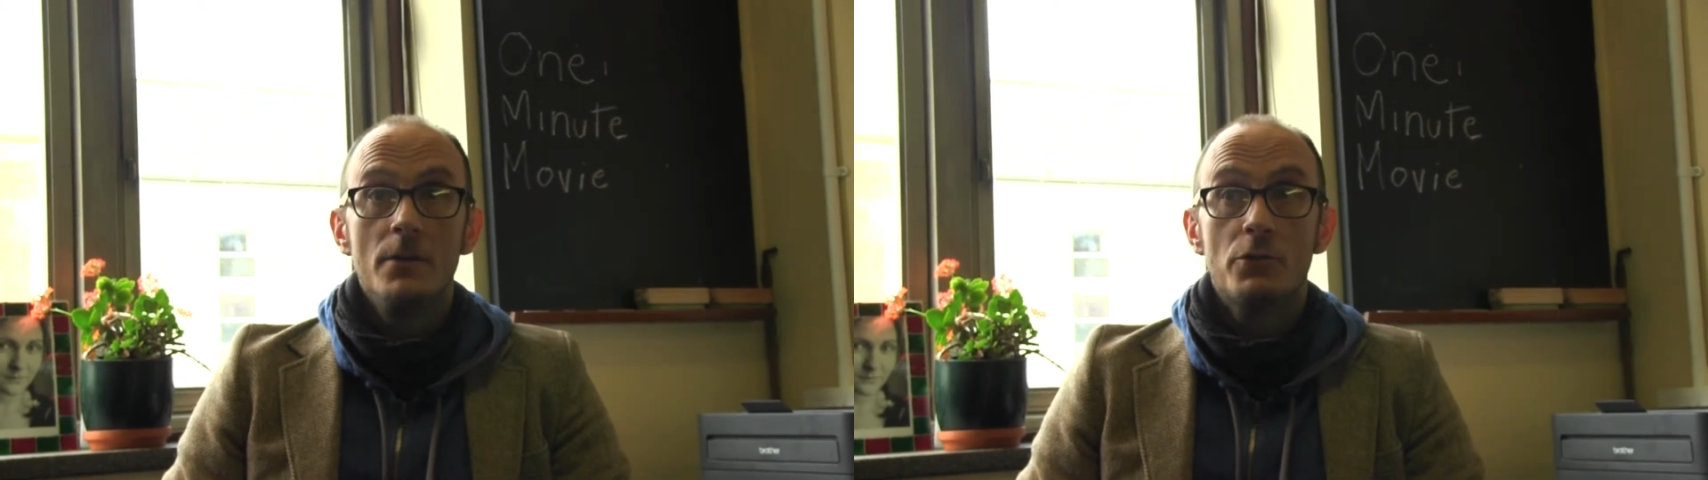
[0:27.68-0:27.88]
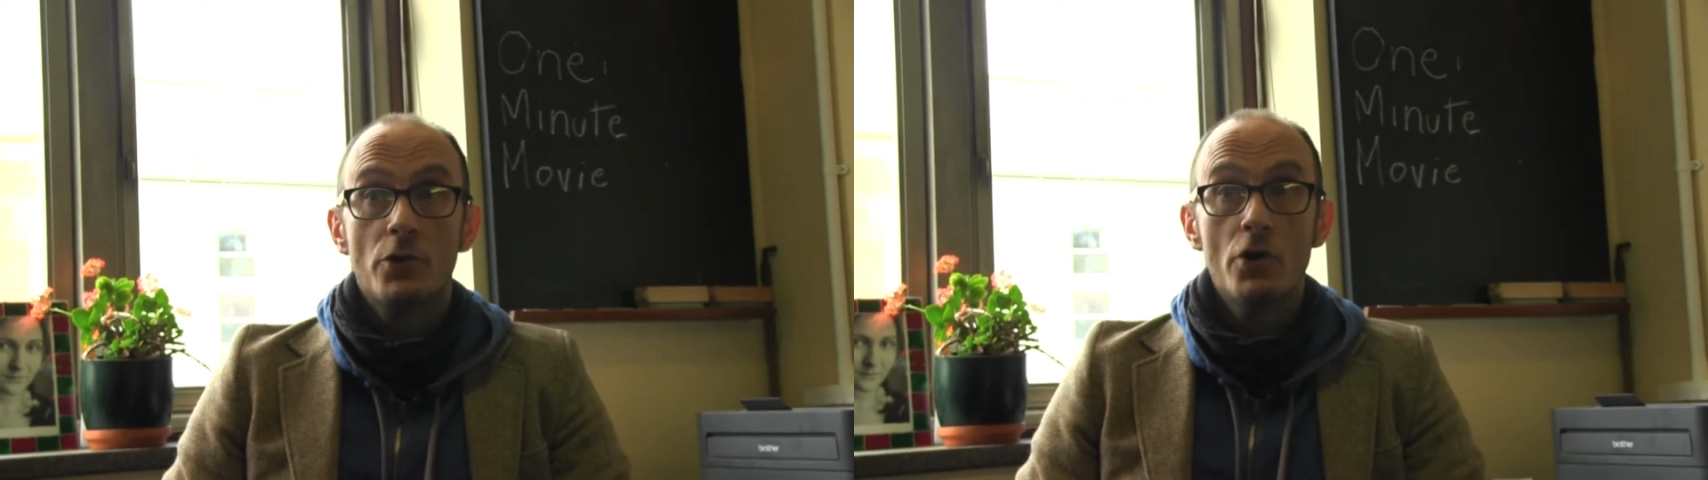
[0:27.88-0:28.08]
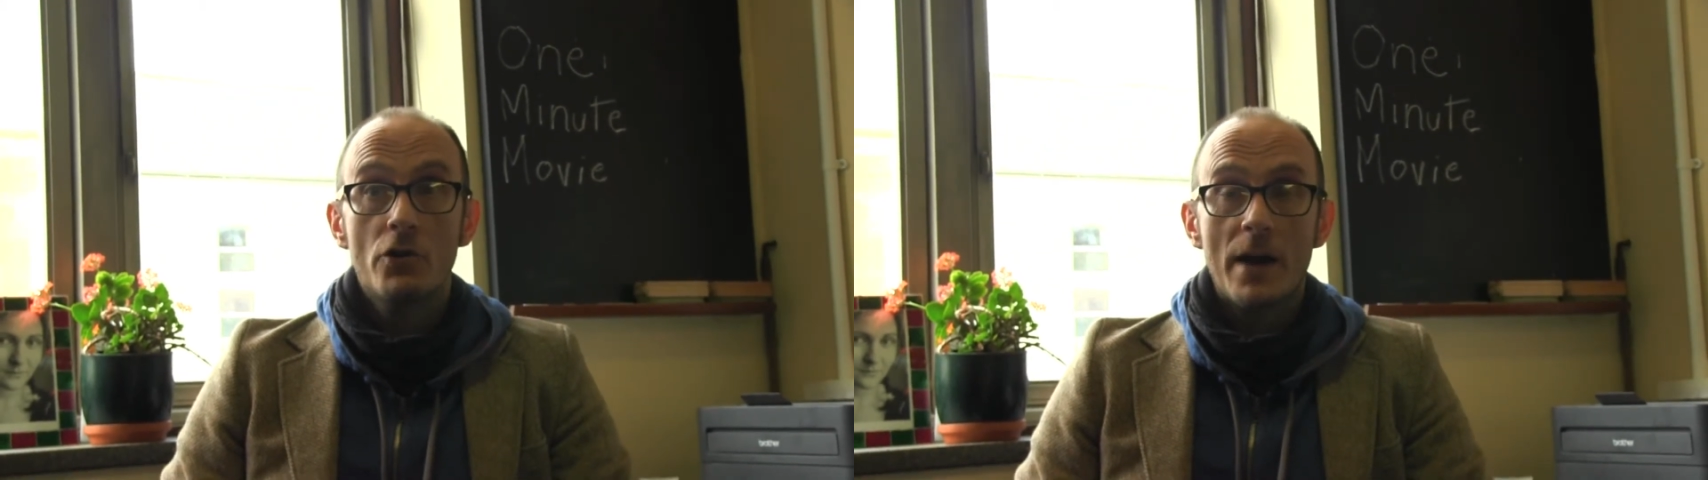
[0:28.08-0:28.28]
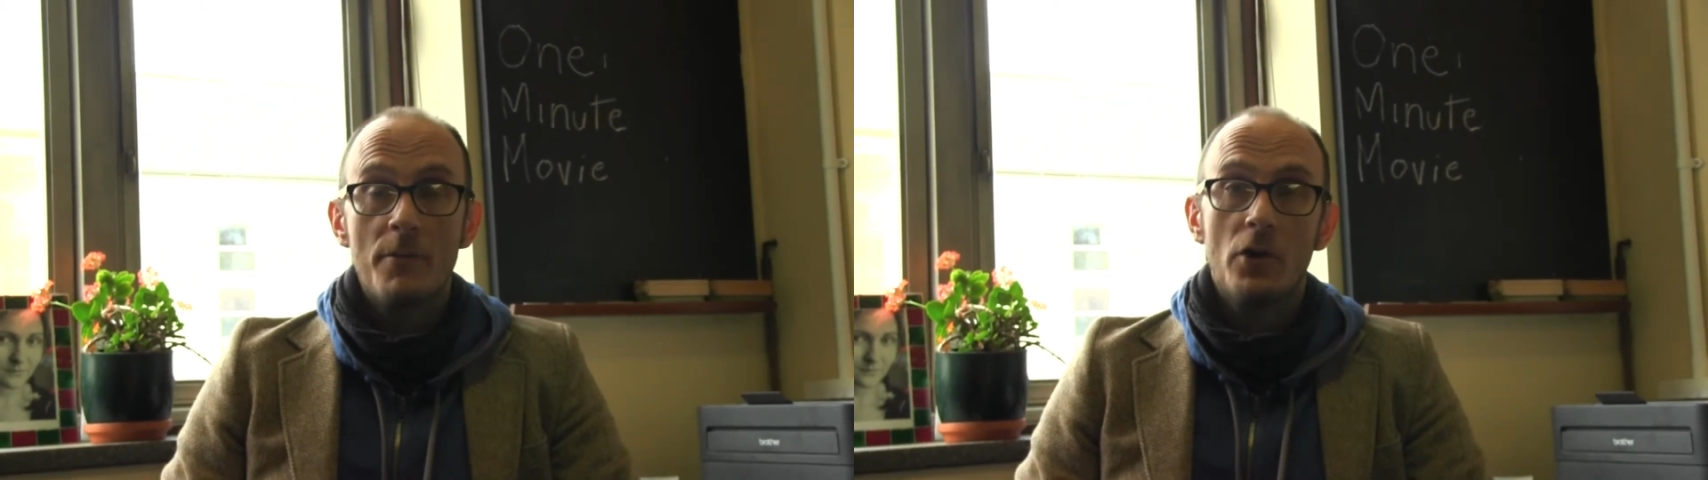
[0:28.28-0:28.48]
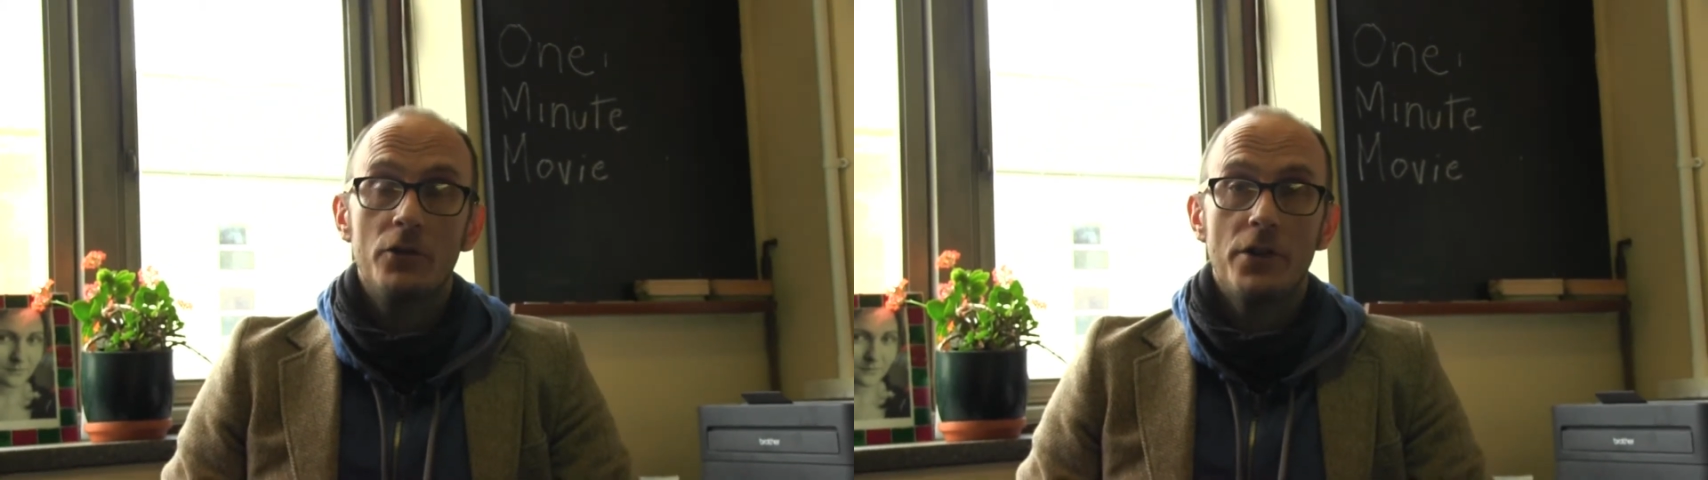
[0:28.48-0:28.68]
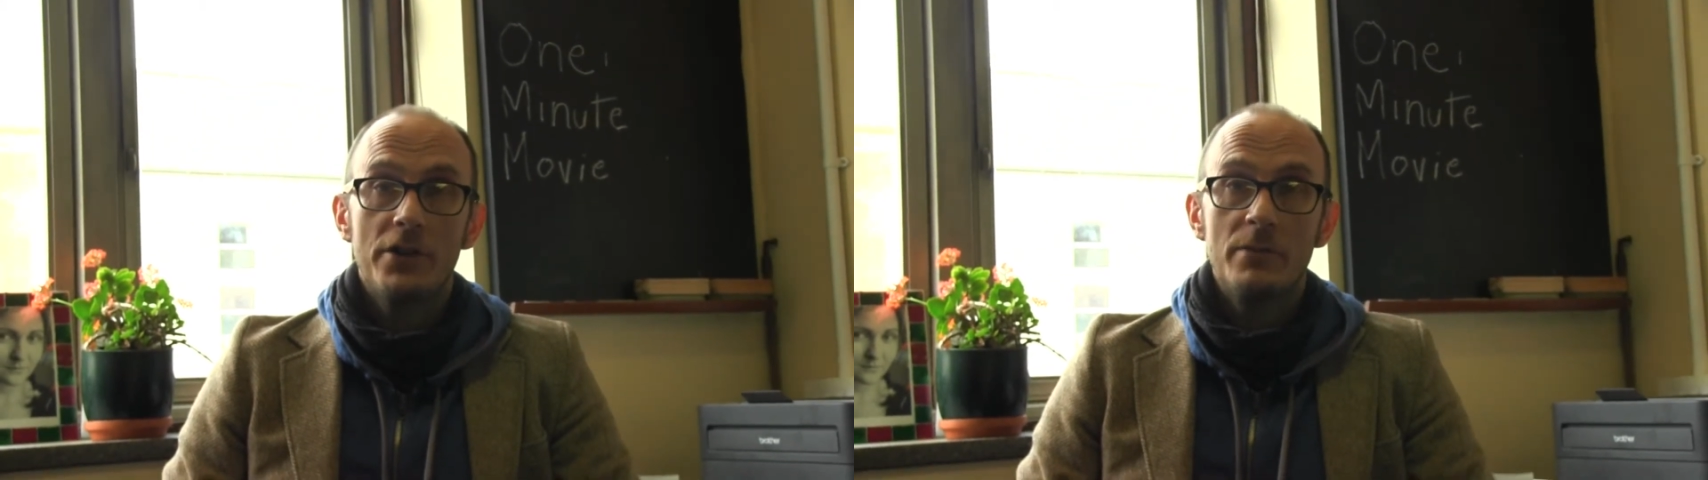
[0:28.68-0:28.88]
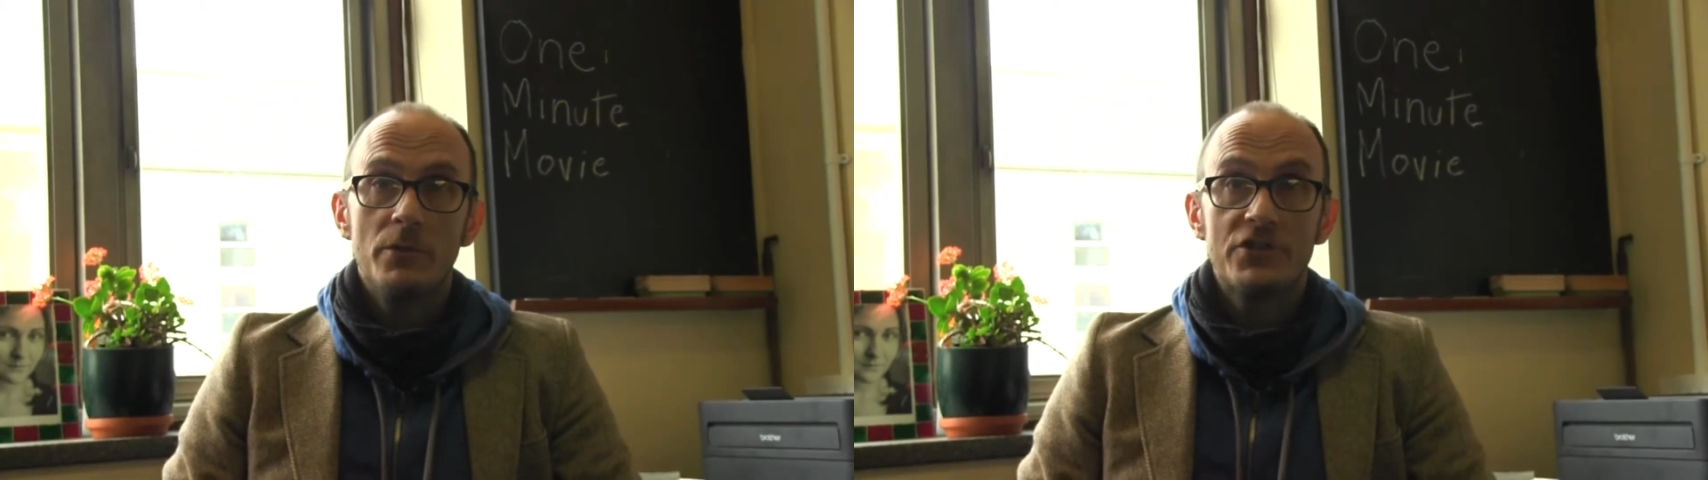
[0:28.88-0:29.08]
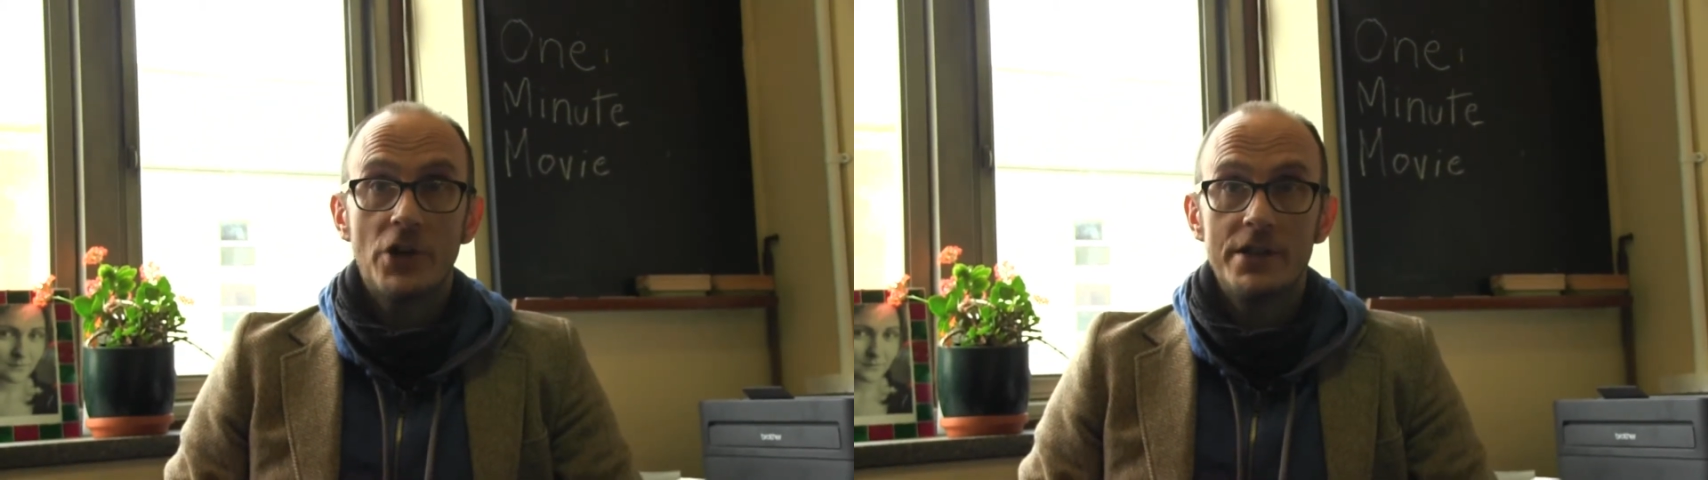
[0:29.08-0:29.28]
program on the theme
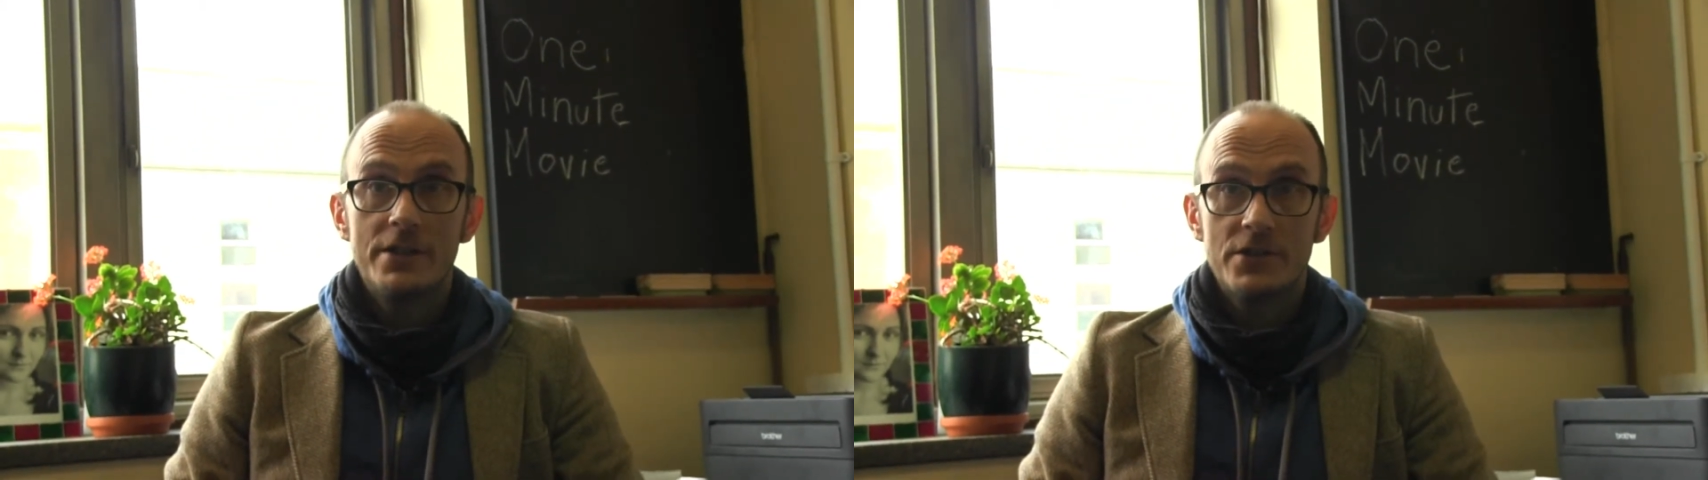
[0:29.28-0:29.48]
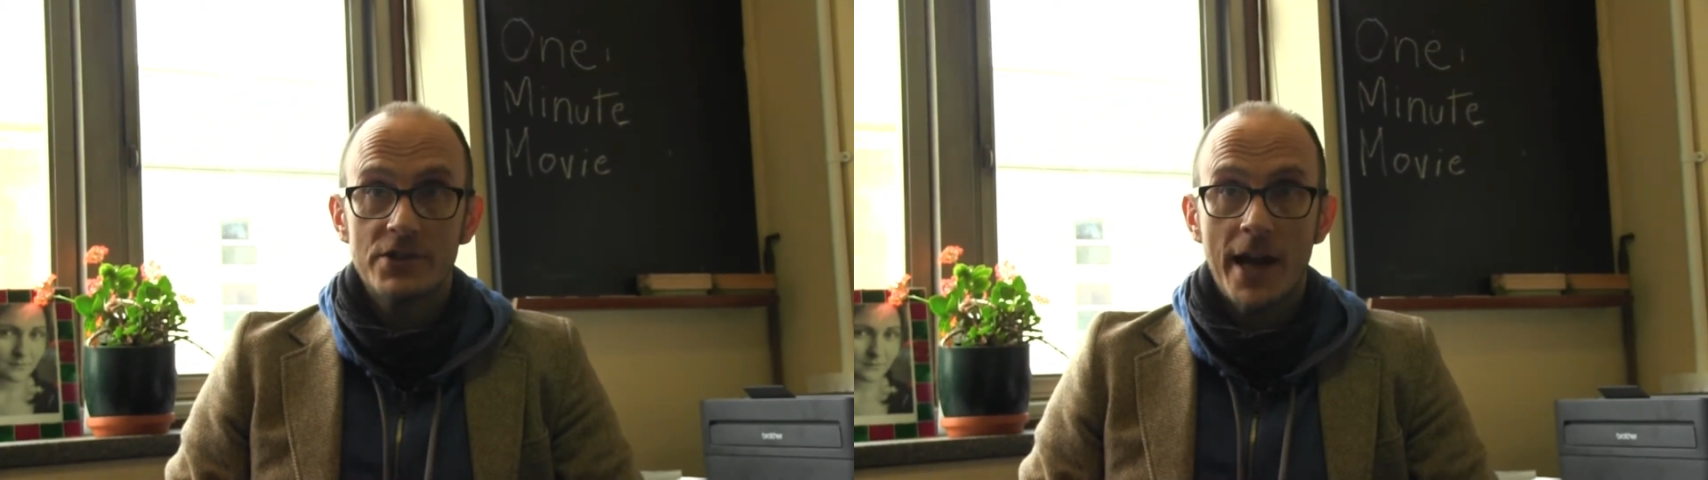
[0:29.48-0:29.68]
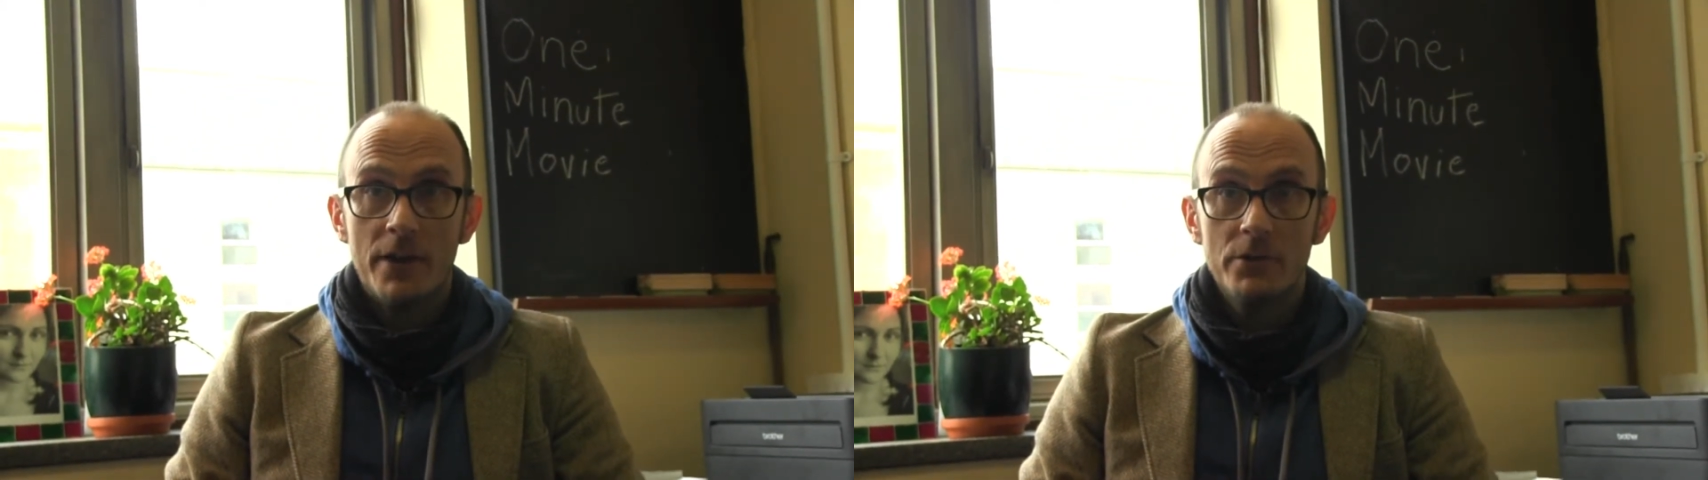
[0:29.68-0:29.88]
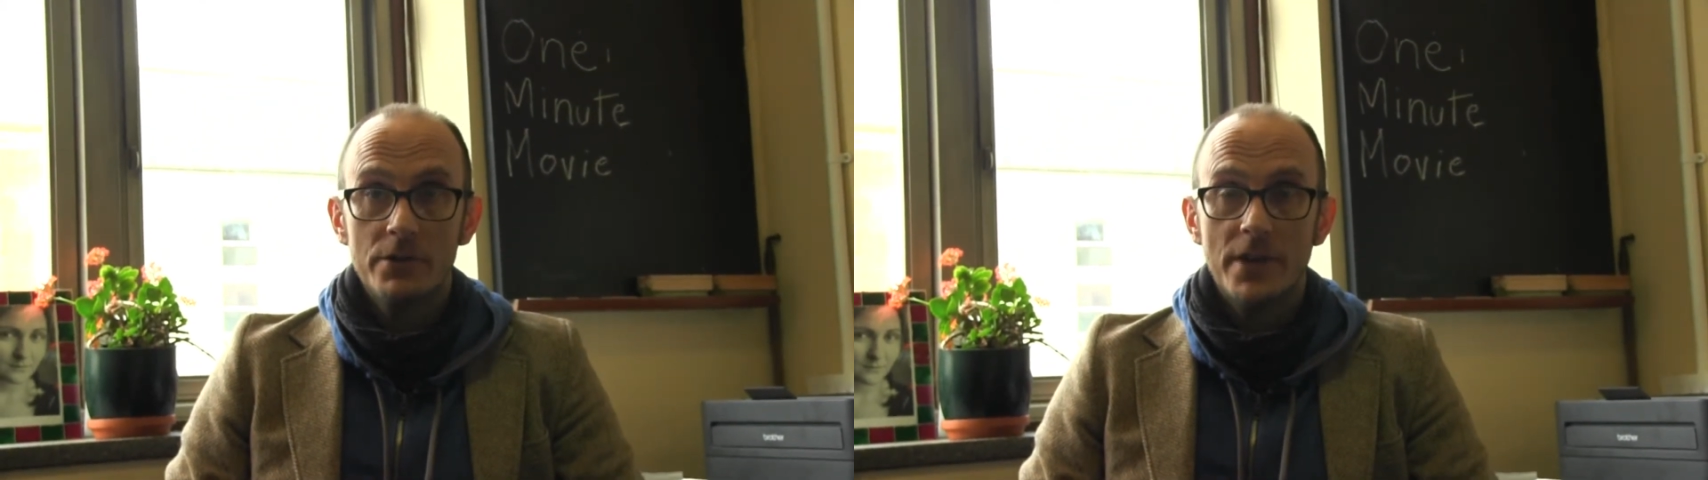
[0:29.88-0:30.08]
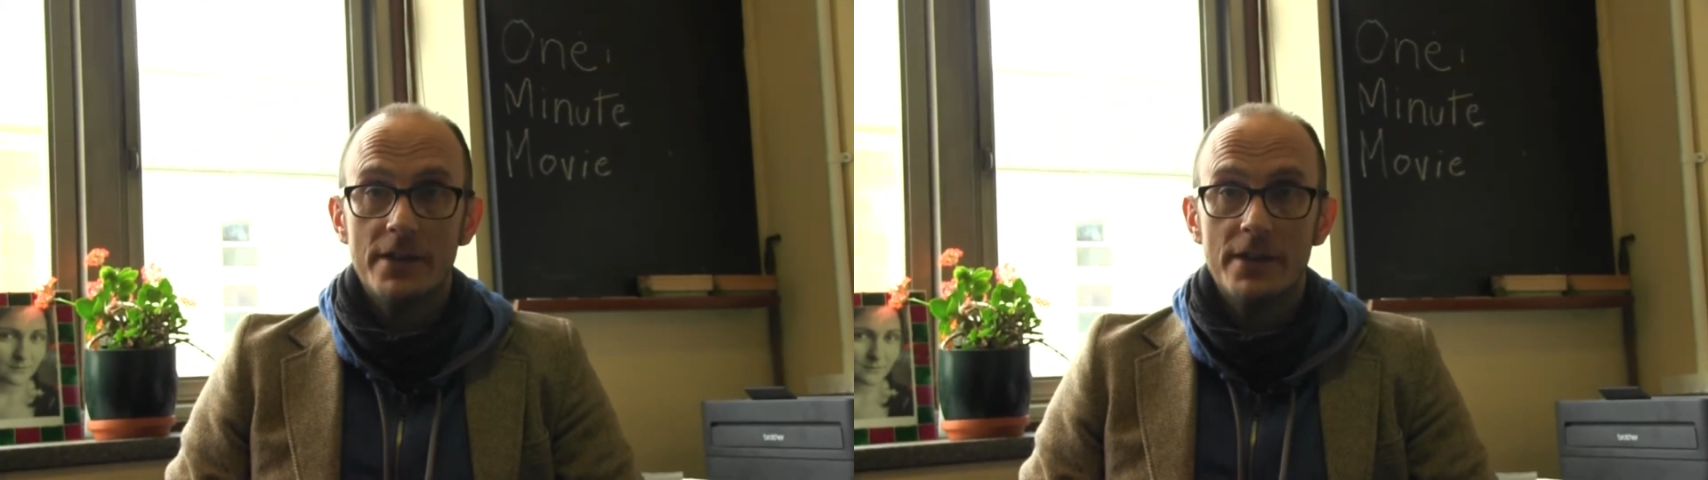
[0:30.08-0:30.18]
of sight and sound,